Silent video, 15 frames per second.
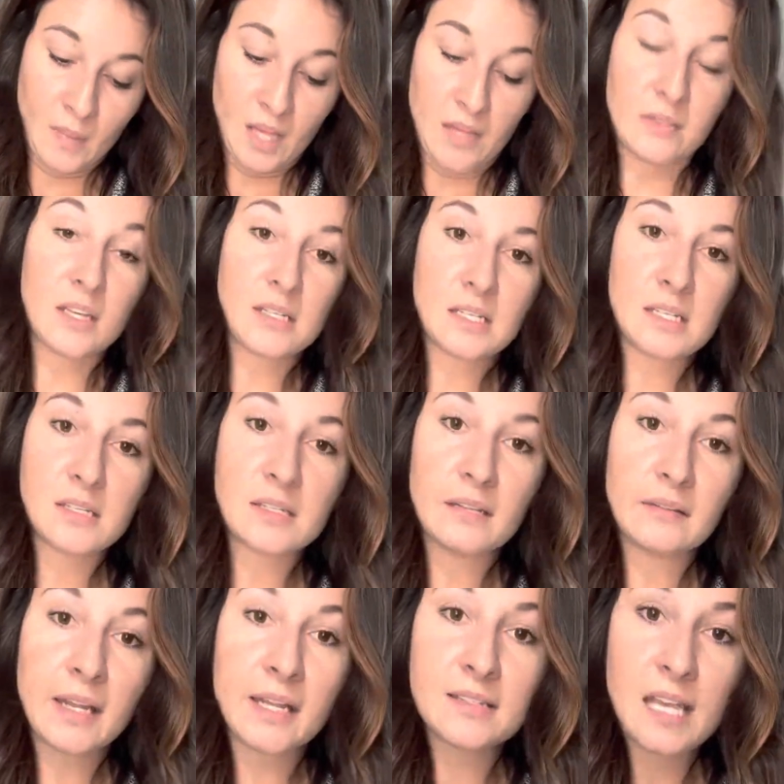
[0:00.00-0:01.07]
This is the
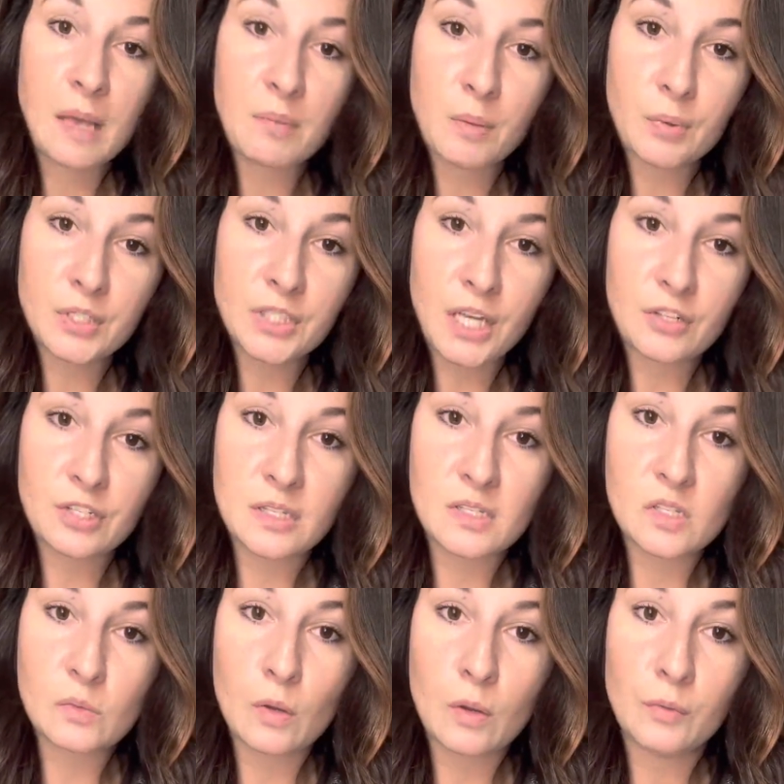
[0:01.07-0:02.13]
landscaping protection. This
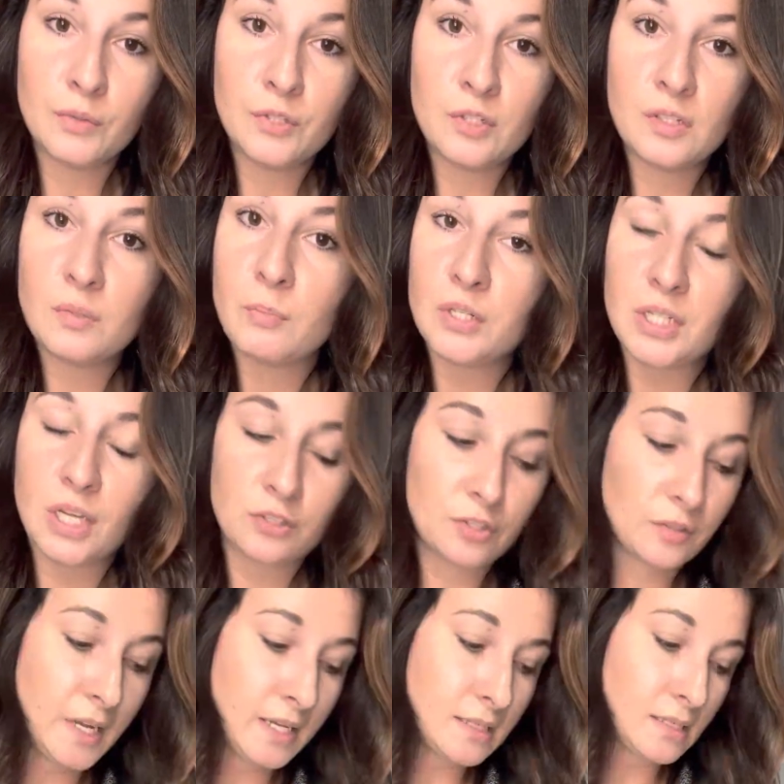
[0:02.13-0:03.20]
is what we'll do to protect your
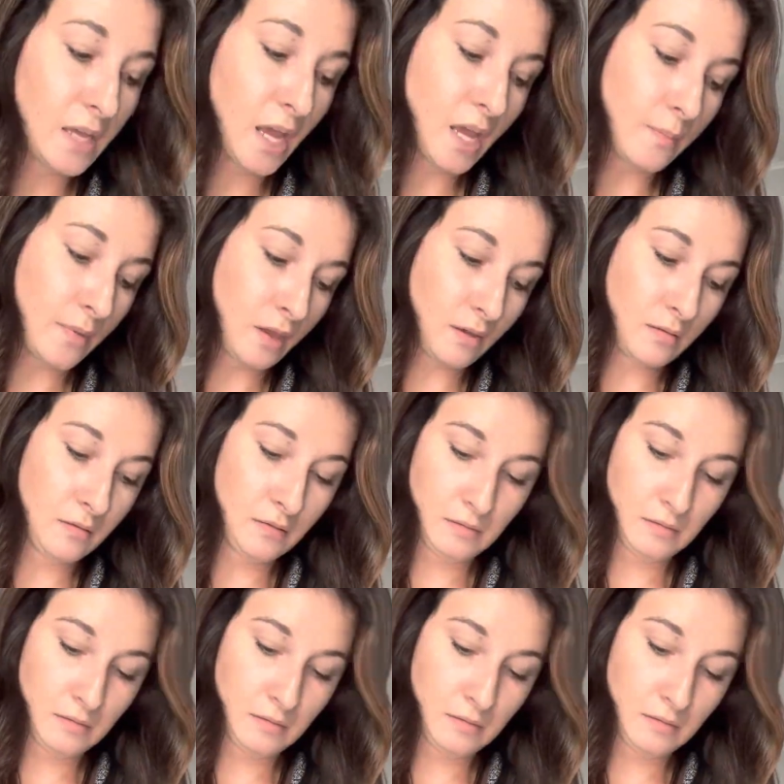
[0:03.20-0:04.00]
landscaping.